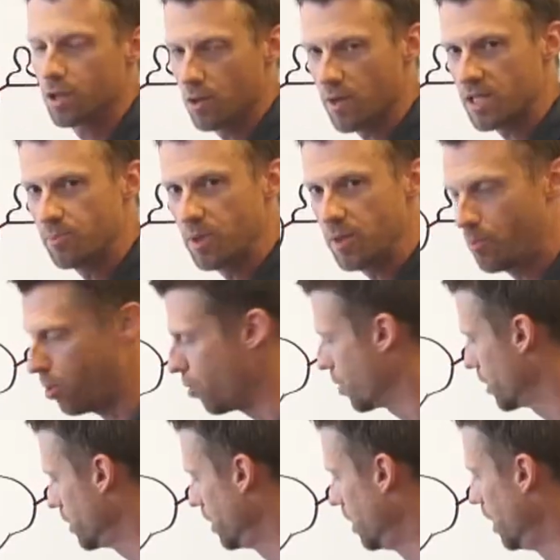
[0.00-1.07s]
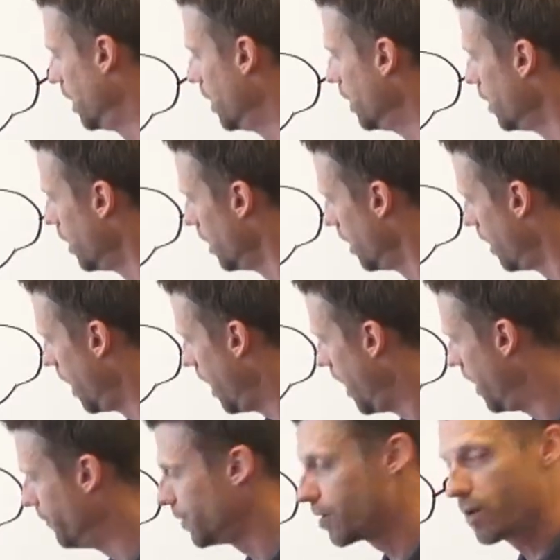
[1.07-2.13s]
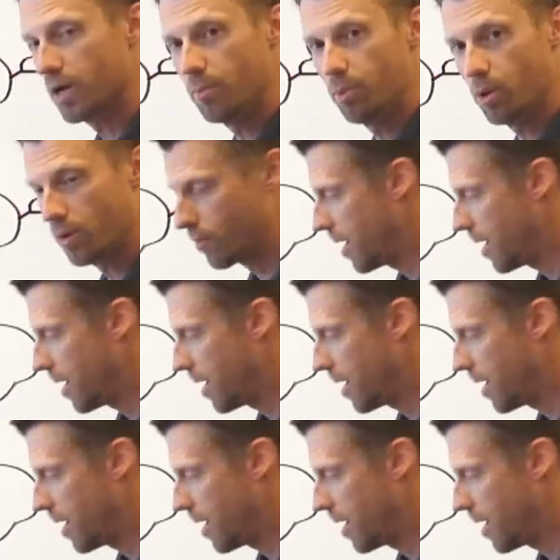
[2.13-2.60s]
USB port of the Cradlepoint